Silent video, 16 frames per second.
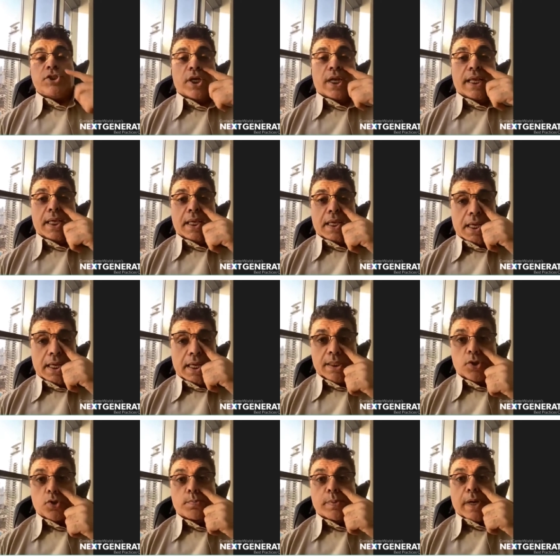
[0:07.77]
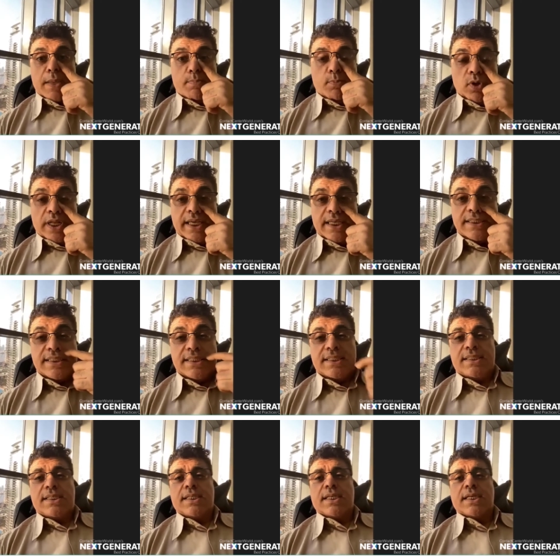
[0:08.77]
Actually, Dubai
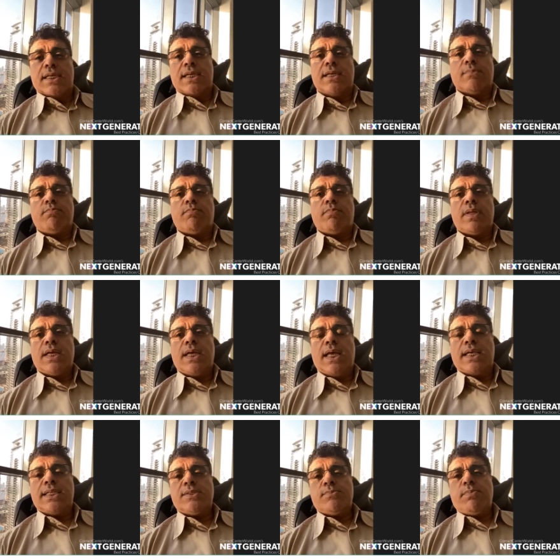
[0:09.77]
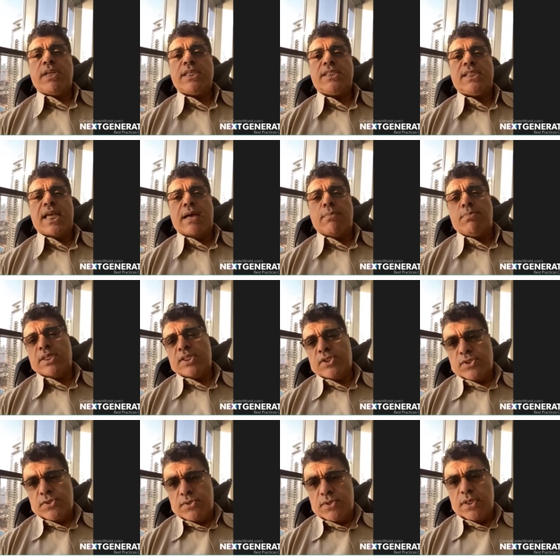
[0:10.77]
Police has been
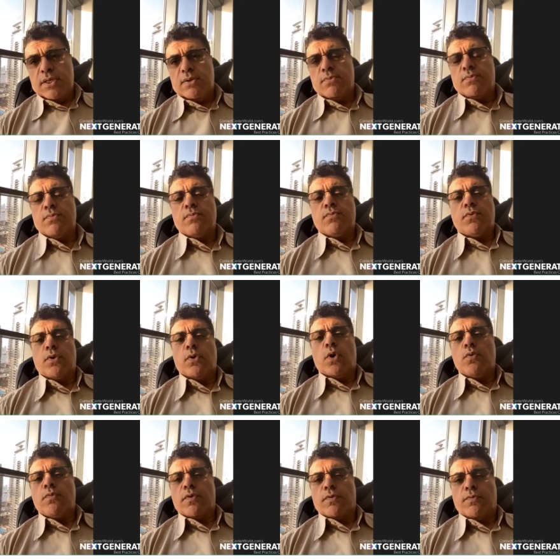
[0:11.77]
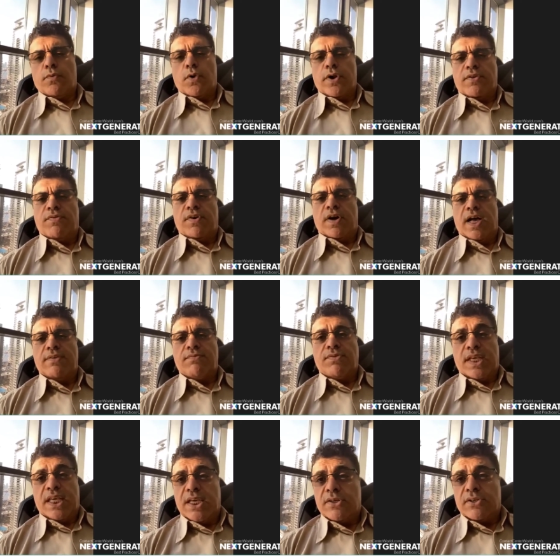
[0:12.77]
established for over
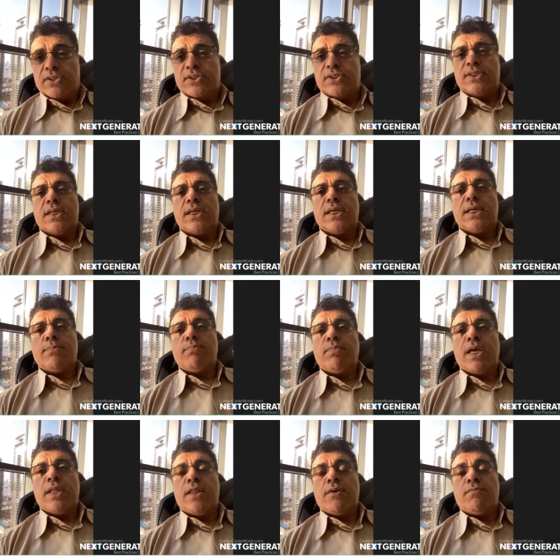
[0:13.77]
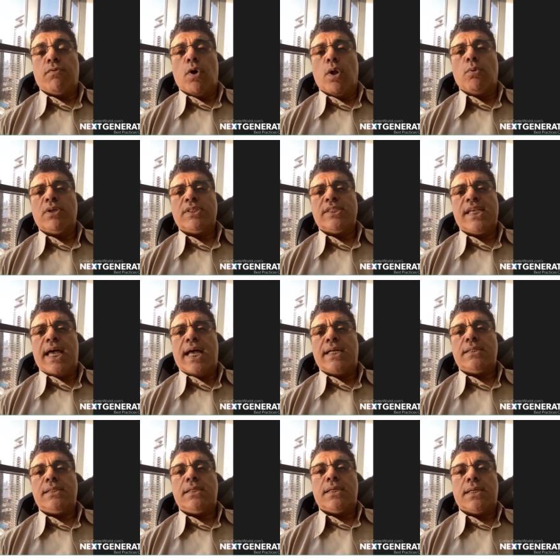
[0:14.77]
45 years, and they've
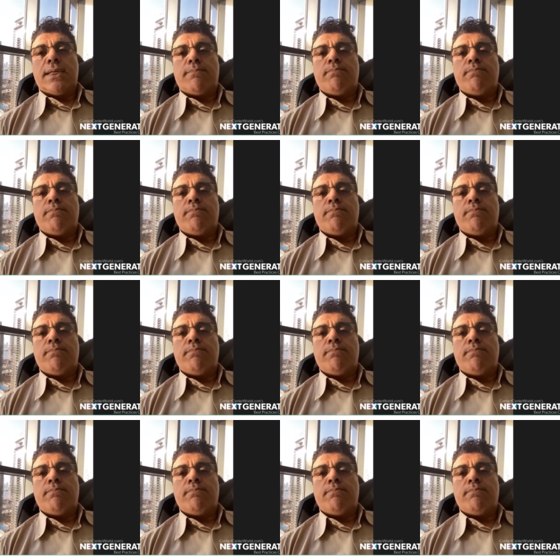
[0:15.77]
always had,